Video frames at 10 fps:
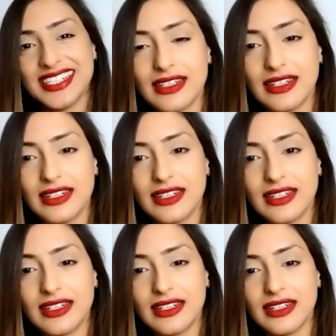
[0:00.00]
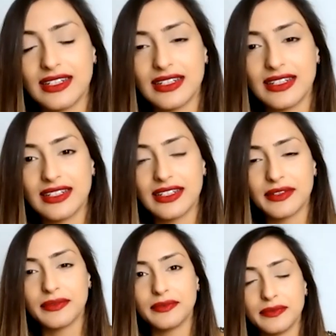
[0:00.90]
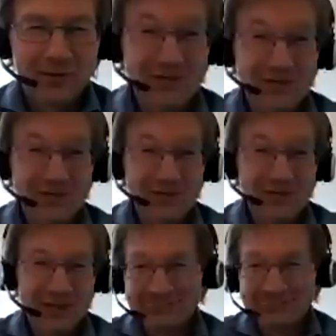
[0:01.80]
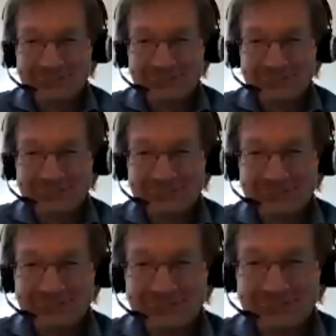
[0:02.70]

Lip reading: You're welcome. It was interesting for me too.